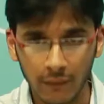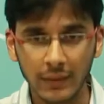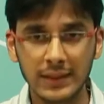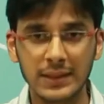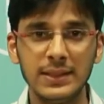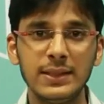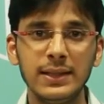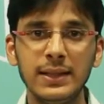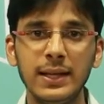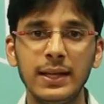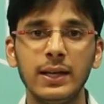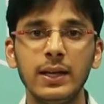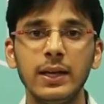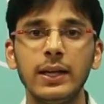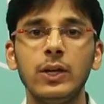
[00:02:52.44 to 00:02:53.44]
VCC,
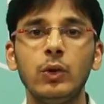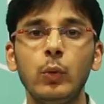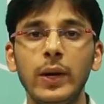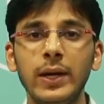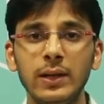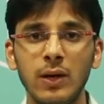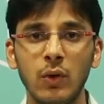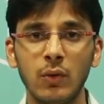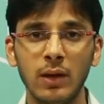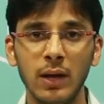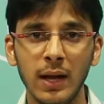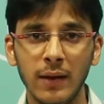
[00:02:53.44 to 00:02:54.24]
trigger, echo and ground.